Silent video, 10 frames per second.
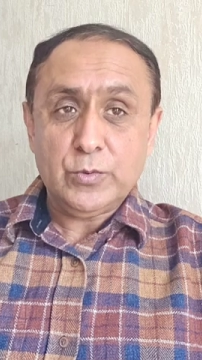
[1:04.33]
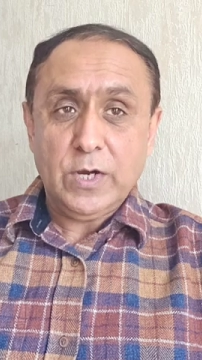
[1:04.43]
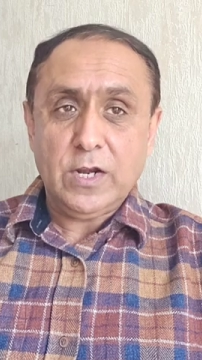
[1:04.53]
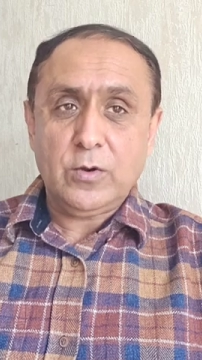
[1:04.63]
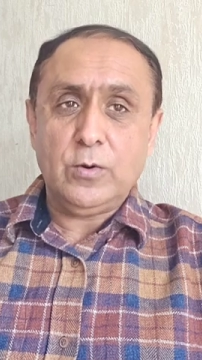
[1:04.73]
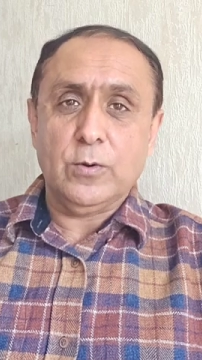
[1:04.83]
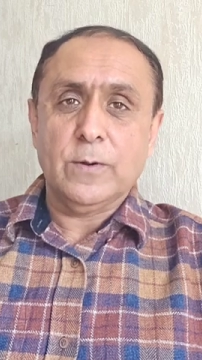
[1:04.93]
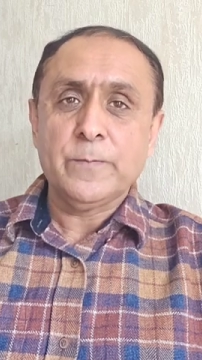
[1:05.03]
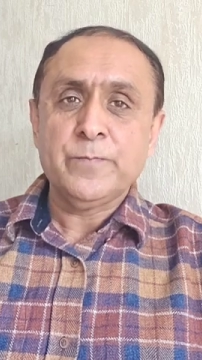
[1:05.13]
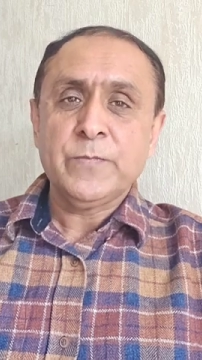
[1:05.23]
to
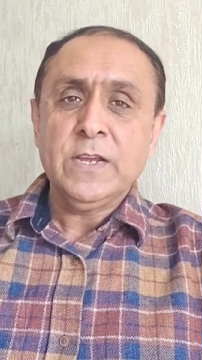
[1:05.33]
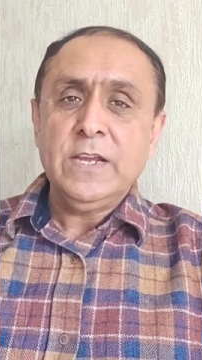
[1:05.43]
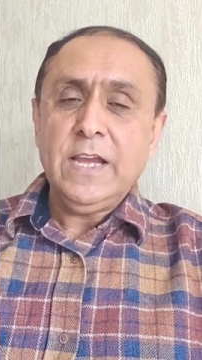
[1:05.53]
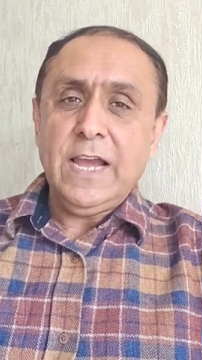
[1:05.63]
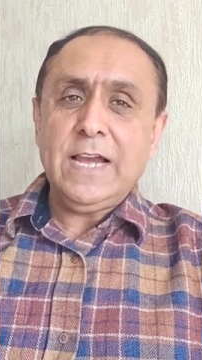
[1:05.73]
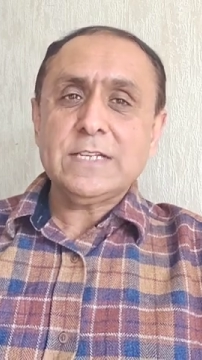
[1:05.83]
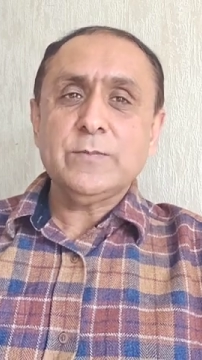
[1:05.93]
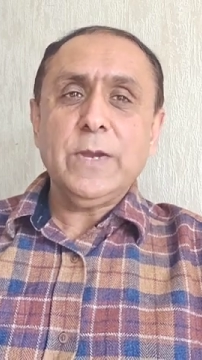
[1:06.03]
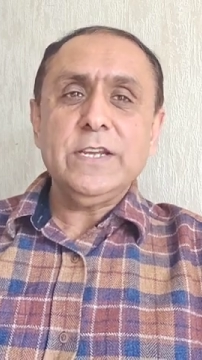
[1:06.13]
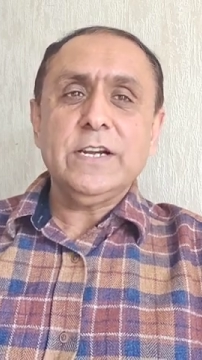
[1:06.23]
alcohol, as
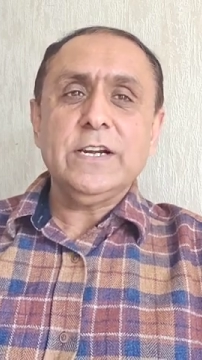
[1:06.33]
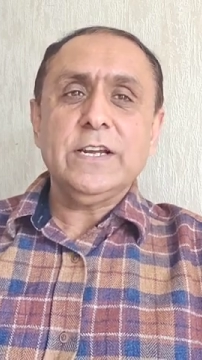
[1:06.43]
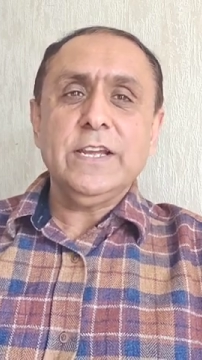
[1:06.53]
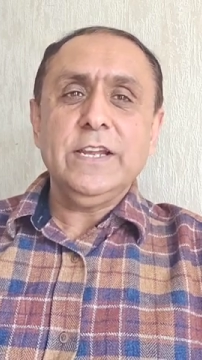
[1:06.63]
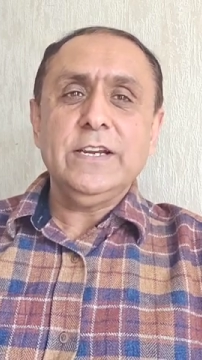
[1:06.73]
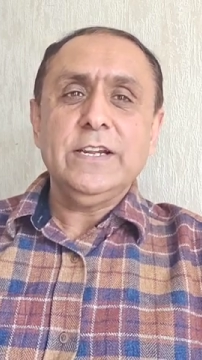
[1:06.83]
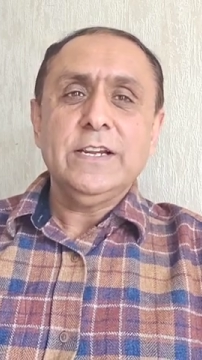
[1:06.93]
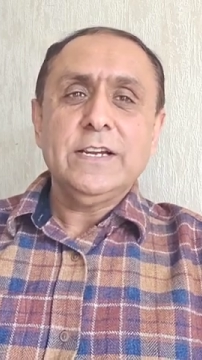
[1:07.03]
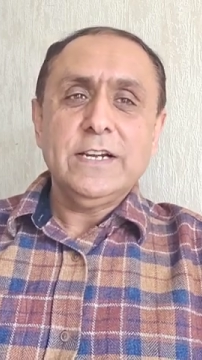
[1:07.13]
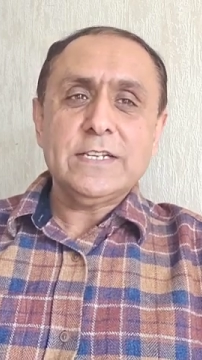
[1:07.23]
measured in
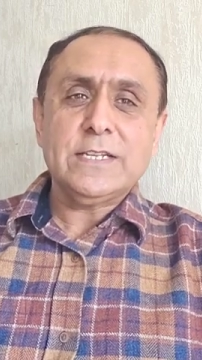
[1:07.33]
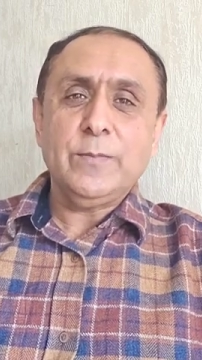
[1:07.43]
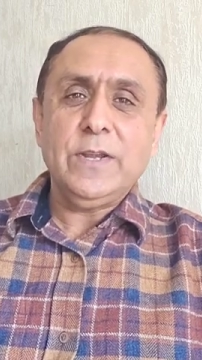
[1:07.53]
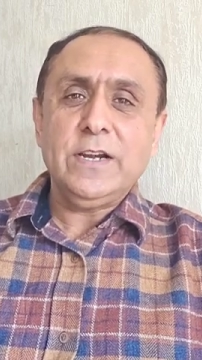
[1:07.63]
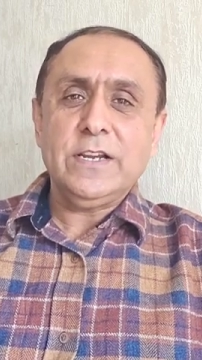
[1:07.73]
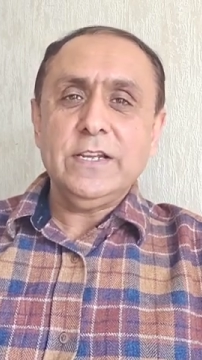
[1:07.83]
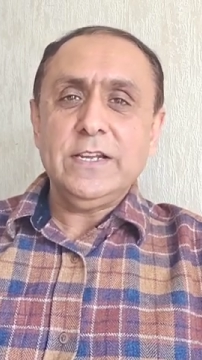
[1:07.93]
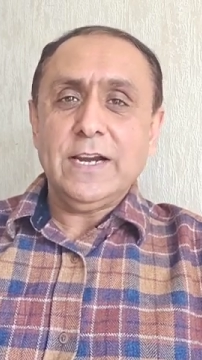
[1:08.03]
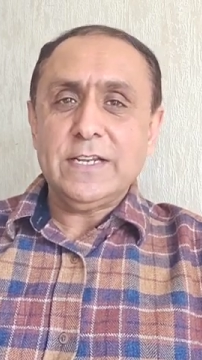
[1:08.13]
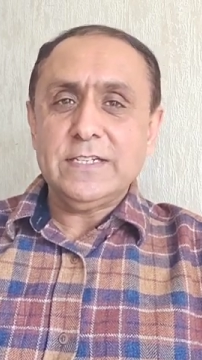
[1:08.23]

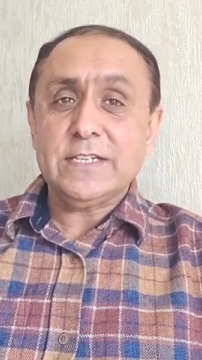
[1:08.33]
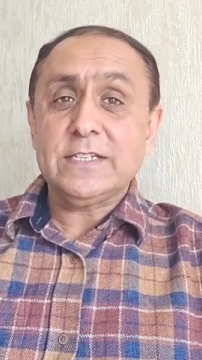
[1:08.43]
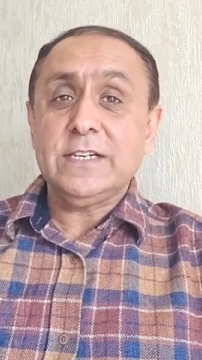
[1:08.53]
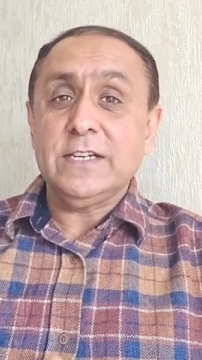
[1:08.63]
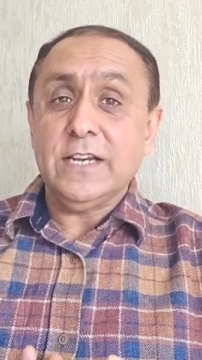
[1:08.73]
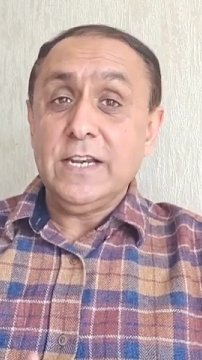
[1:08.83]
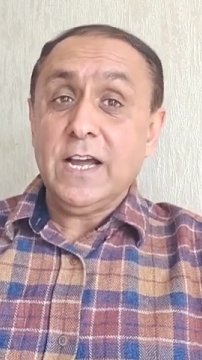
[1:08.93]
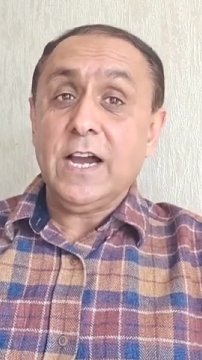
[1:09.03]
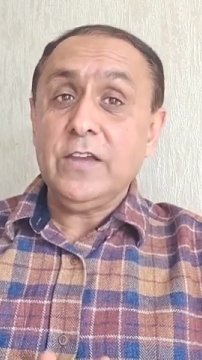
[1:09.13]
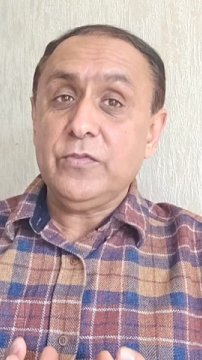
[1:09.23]
disability-adjusted
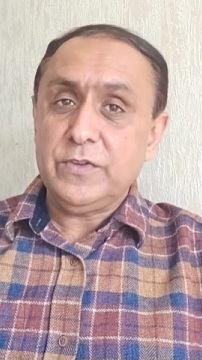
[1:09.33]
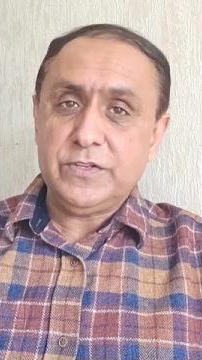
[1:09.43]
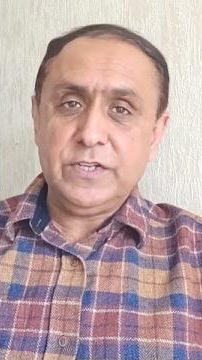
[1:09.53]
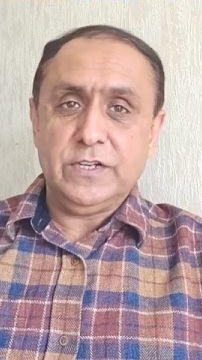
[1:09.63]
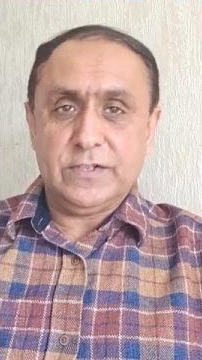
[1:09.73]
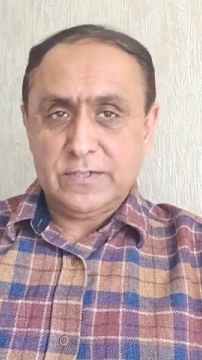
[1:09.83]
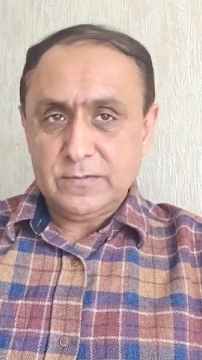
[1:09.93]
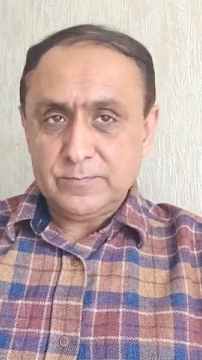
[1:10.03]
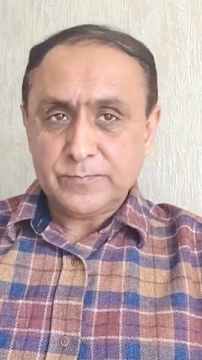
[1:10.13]
life years.